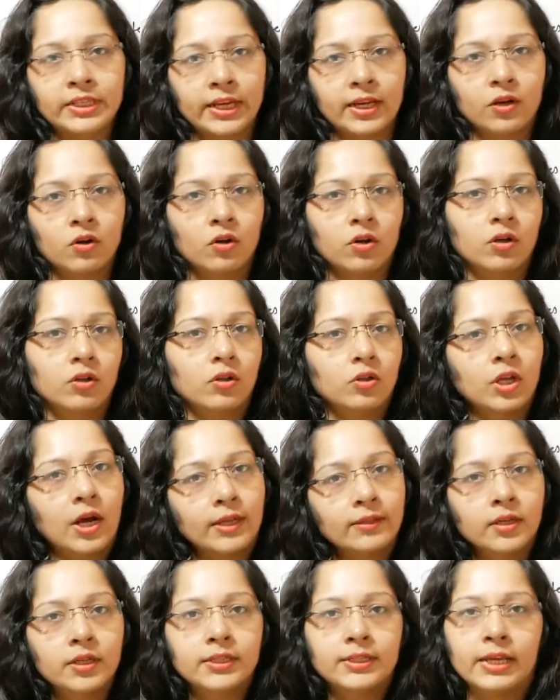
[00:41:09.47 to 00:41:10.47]
we take
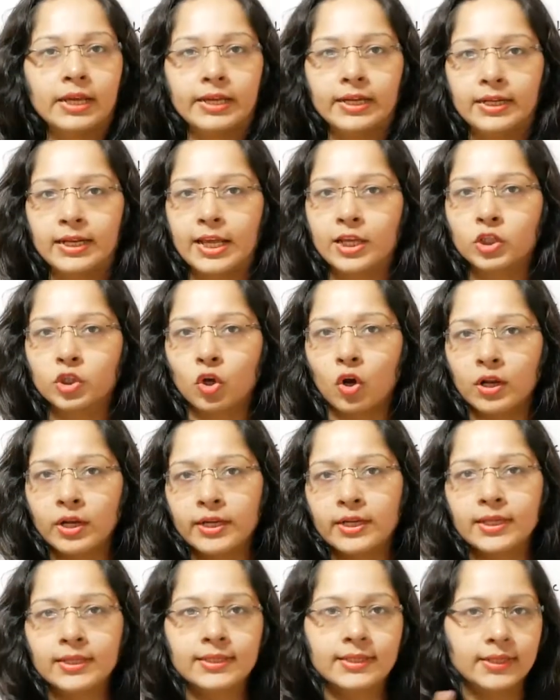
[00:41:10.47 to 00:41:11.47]
the other side, like
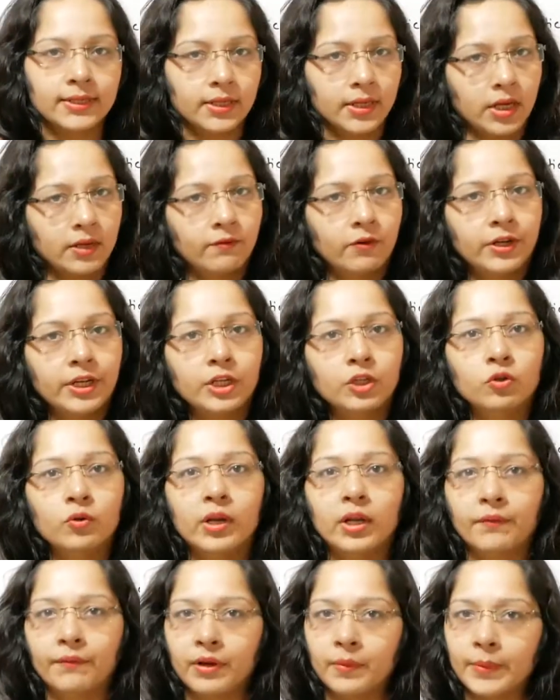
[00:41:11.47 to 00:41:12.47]
solid is converting
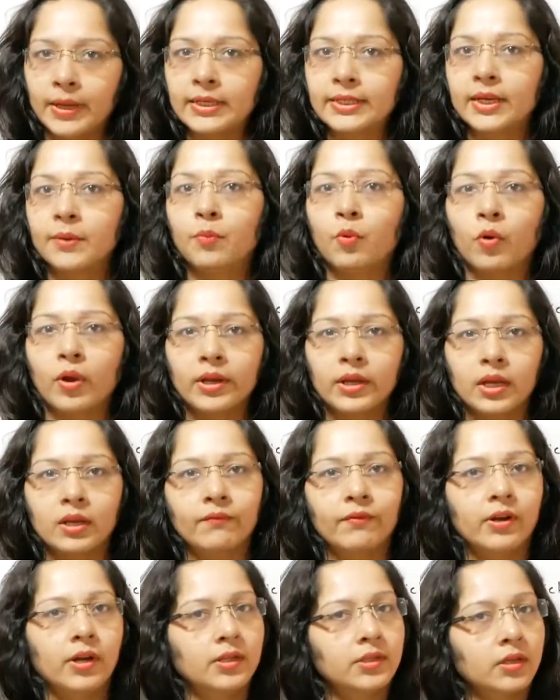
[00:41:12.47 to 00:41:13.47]
to liquid, melting point,
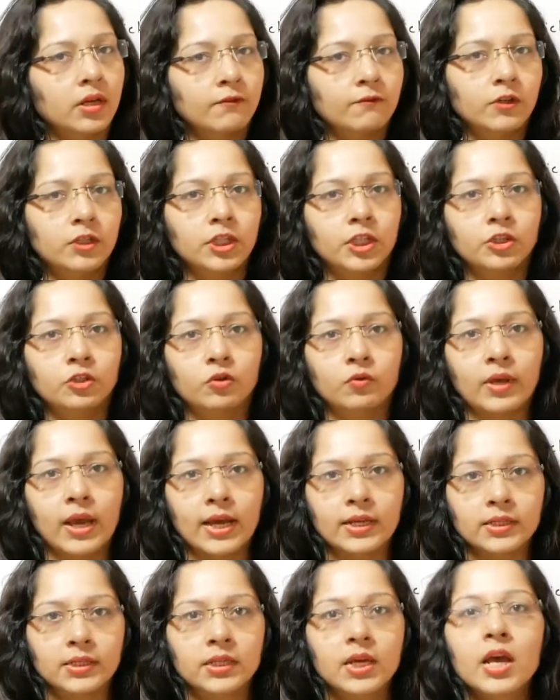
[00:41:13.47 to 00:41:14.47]
liquid is converting to
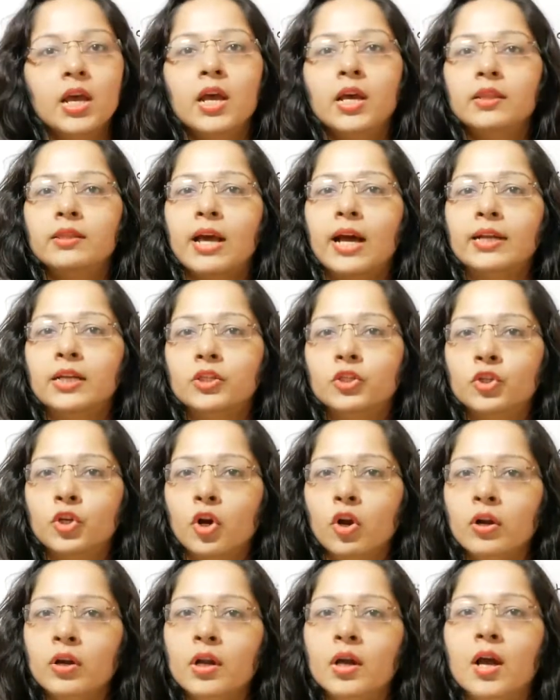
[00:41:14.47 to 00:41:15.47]
gas. That is
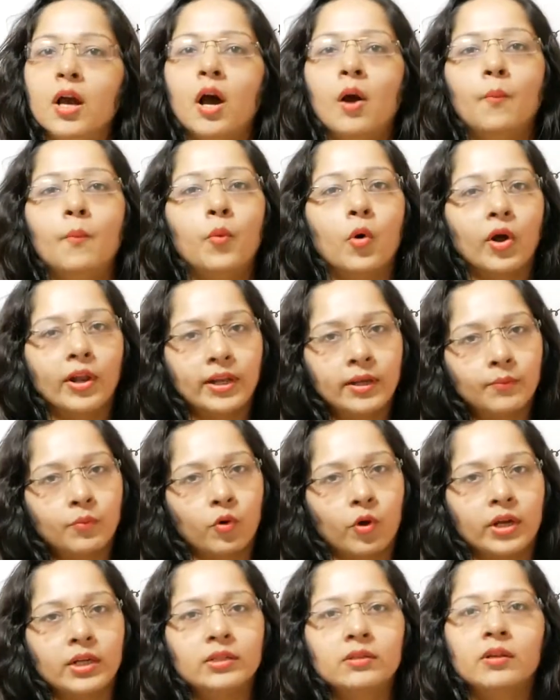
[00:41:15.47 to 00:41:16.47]
your boiling
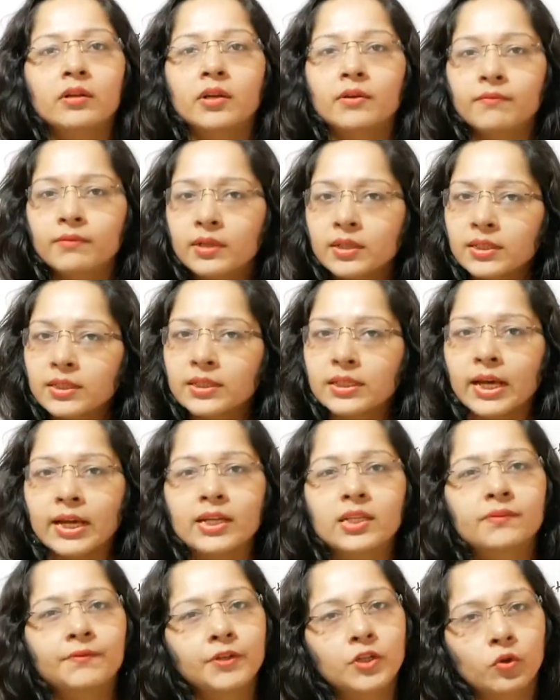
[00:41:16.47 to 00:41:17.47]
point. The reverse
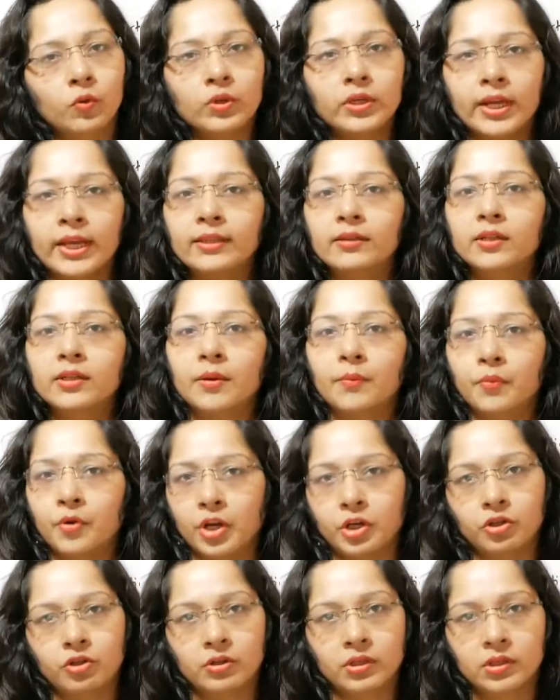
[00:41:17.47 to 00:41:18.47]
sides, we don't take the
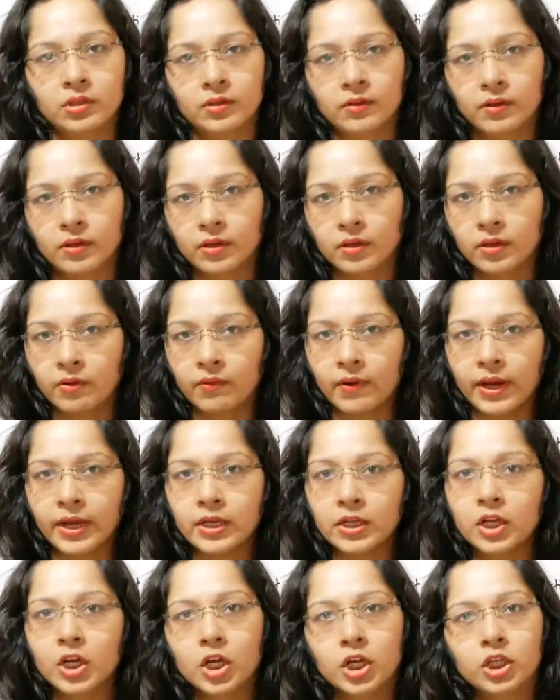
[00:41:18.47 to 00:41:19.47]
temperatures,
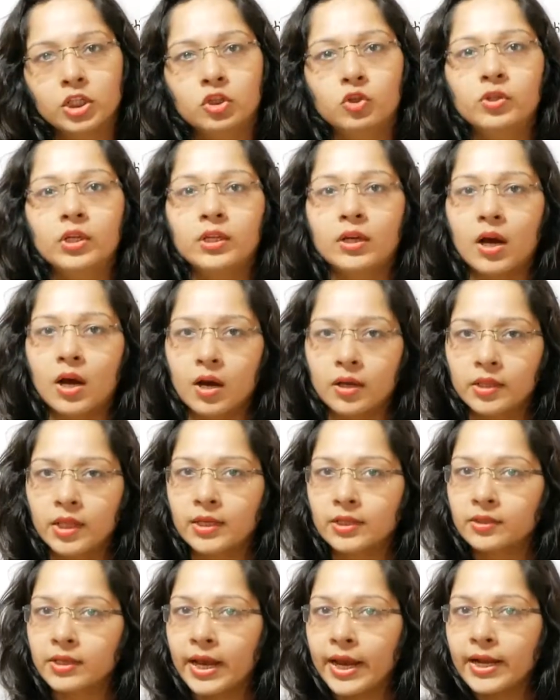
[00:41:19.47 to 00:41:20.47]
right? So
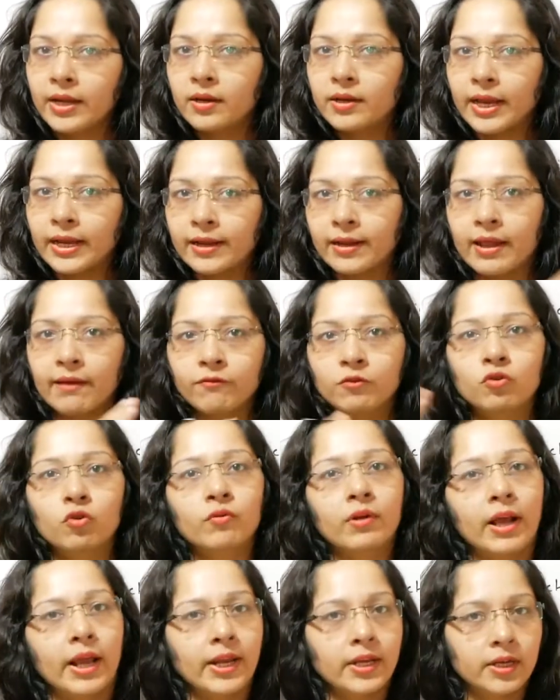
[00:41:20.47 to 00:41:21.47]
the side, like left
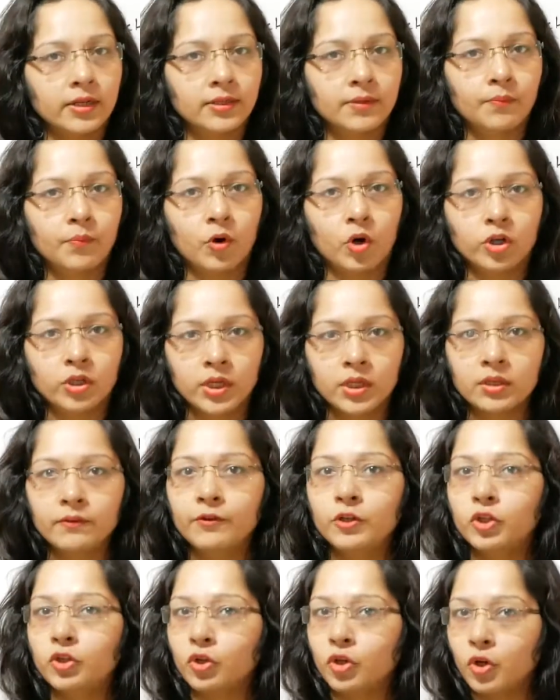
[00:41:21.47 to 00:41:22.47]
to right, is
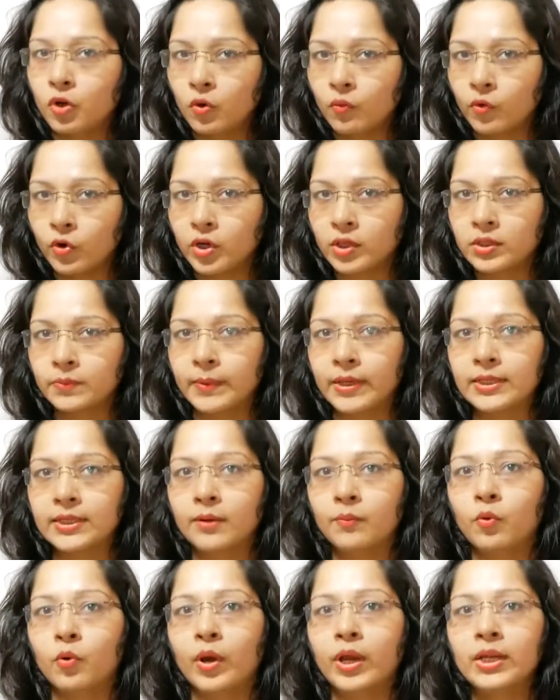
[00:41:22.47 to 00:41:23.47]
important. We should know what is
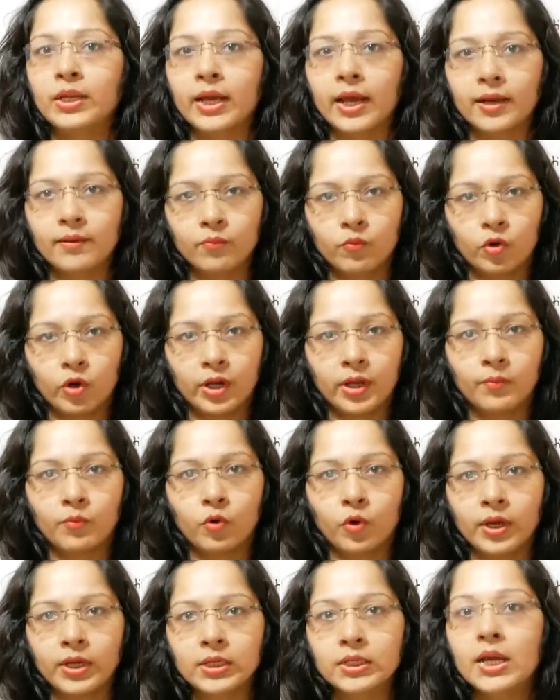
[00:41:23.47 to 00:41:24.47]
melting point and boiling
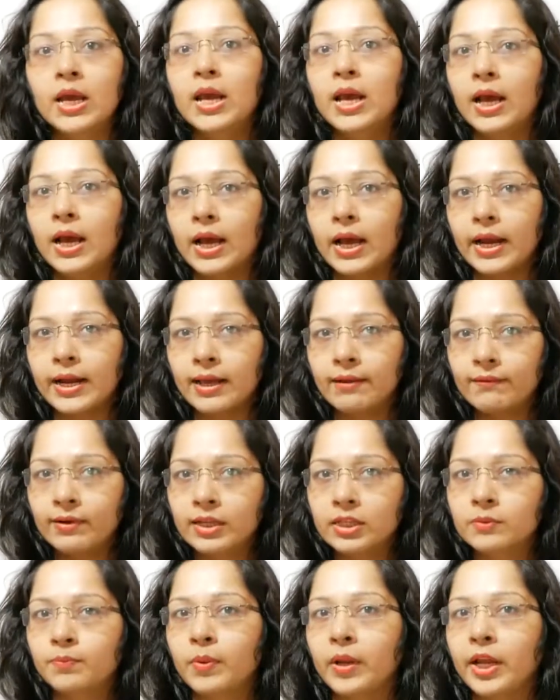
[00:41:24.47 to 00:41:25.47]
point, and I
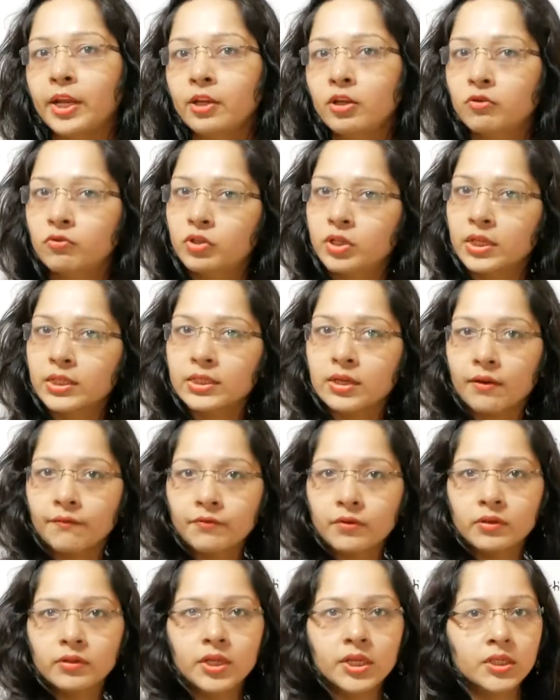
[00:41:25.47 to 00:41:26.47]
will explain you just
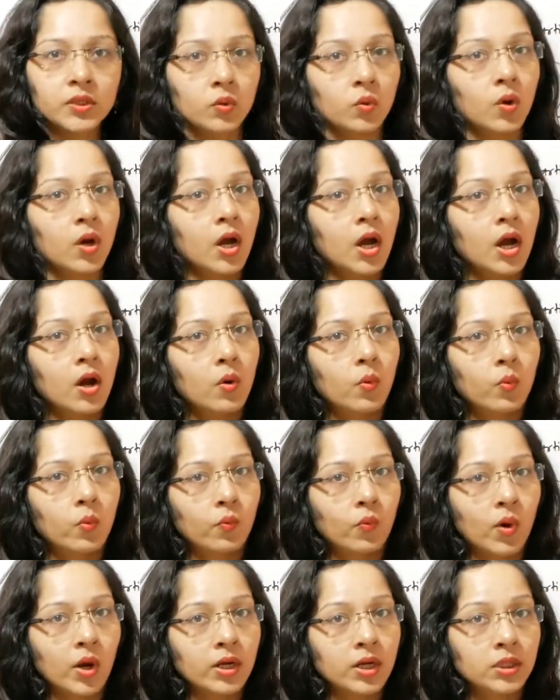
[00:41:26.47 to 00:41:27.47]
after this
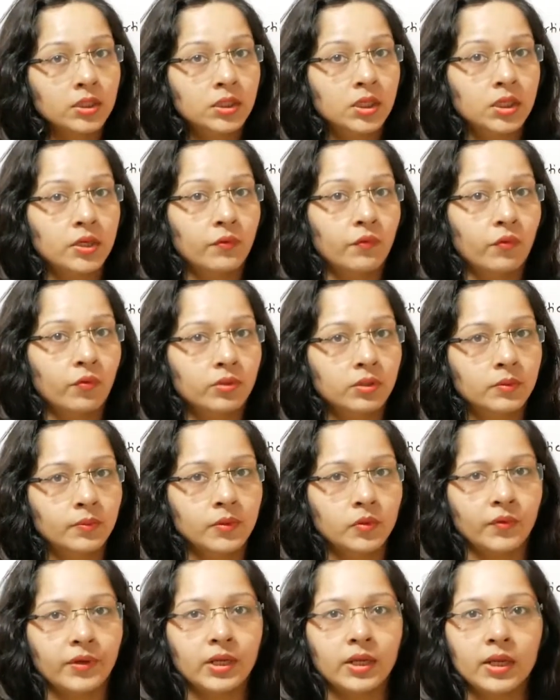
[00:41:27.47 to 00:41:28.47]
what is the difference
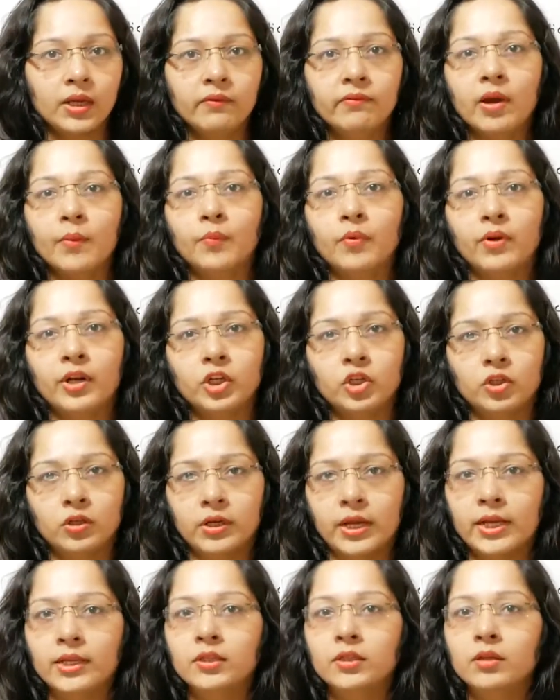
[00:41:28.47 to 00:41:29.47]
between
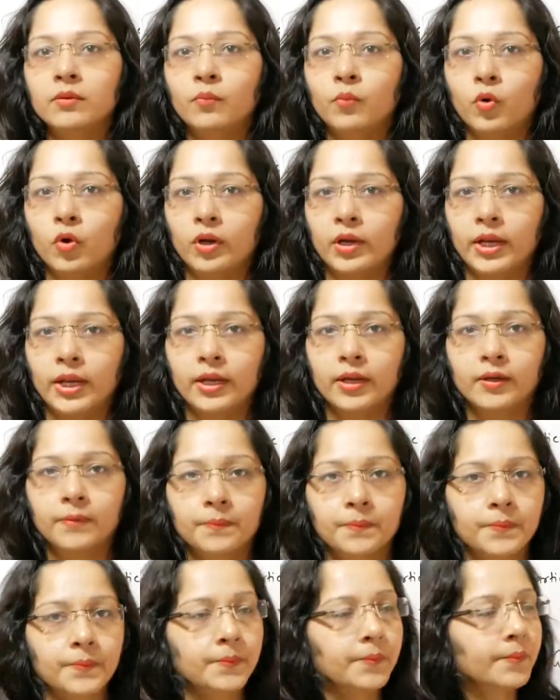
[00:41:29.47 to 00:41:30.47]
evaporation and boiling.